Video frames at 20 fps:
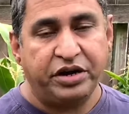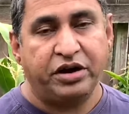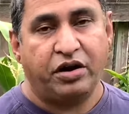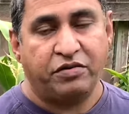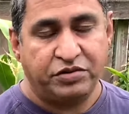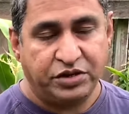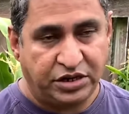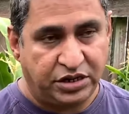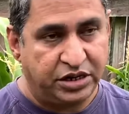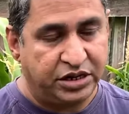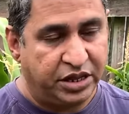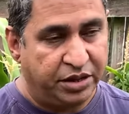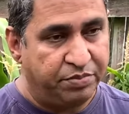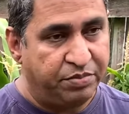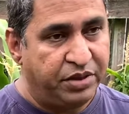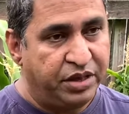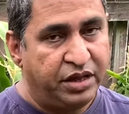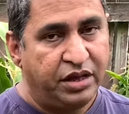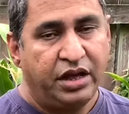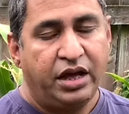harvested them.
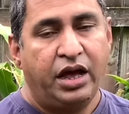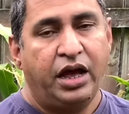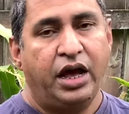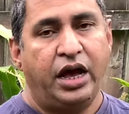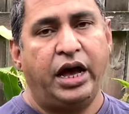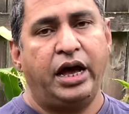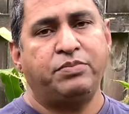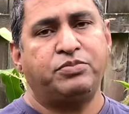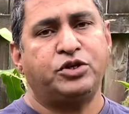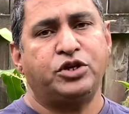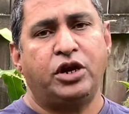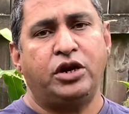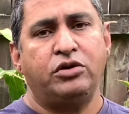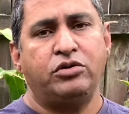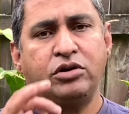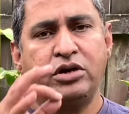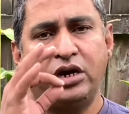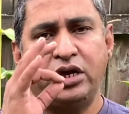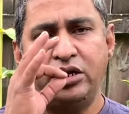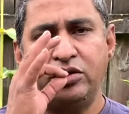
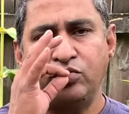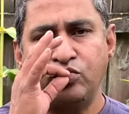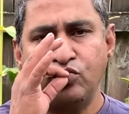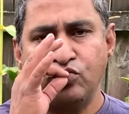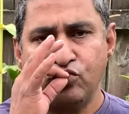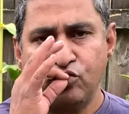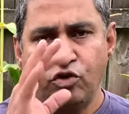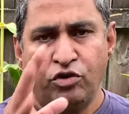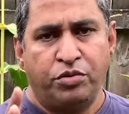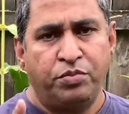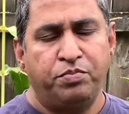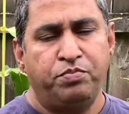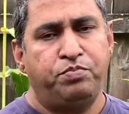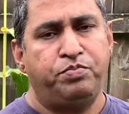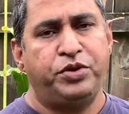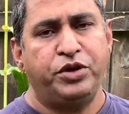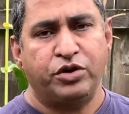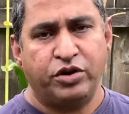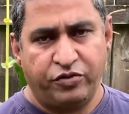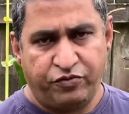Absolutely
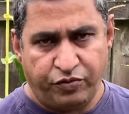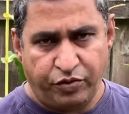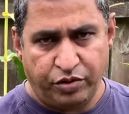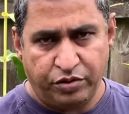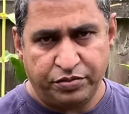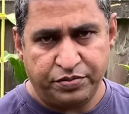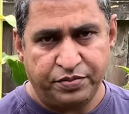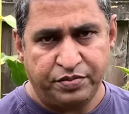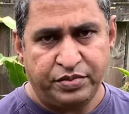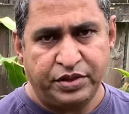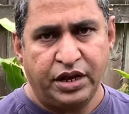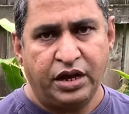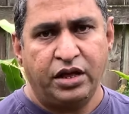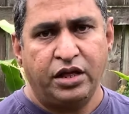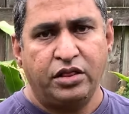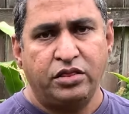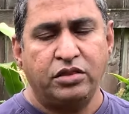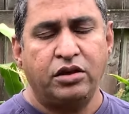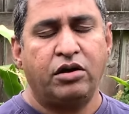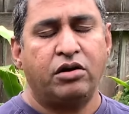beautiful.
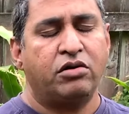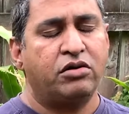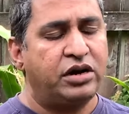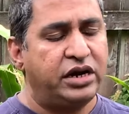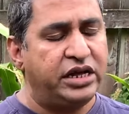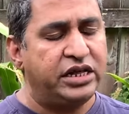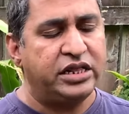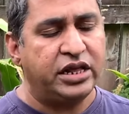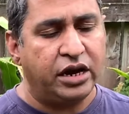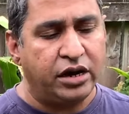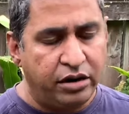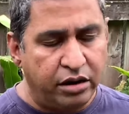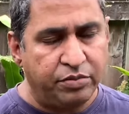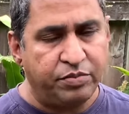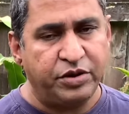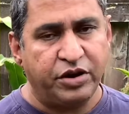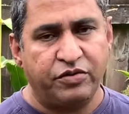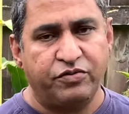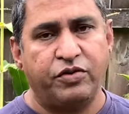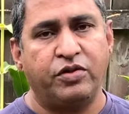Not only they look
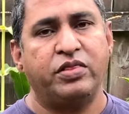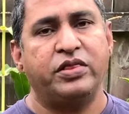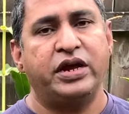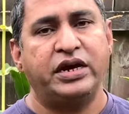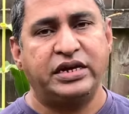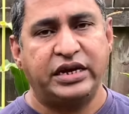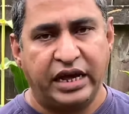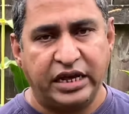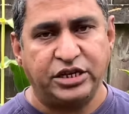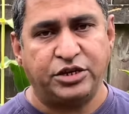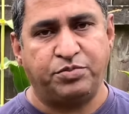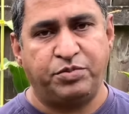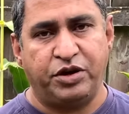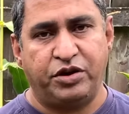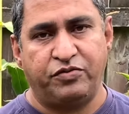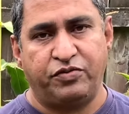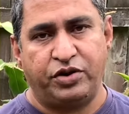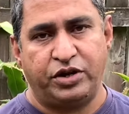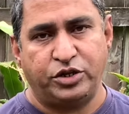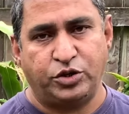beautiful, they taste
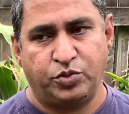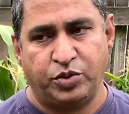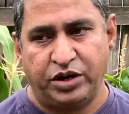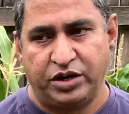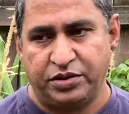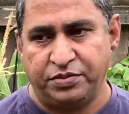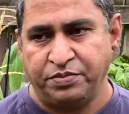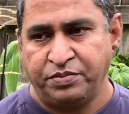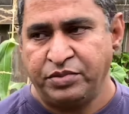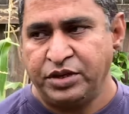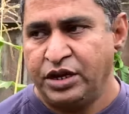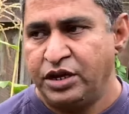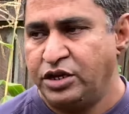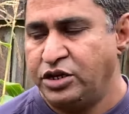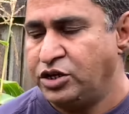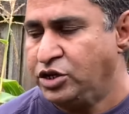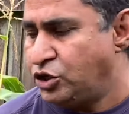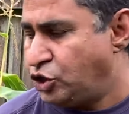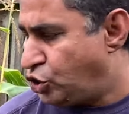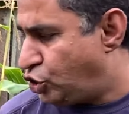beautiful as well.
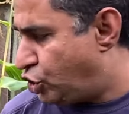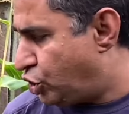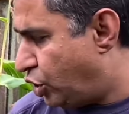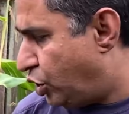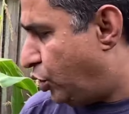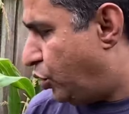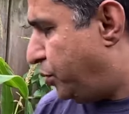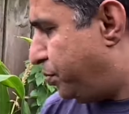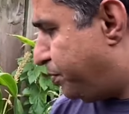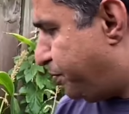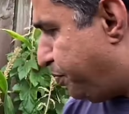So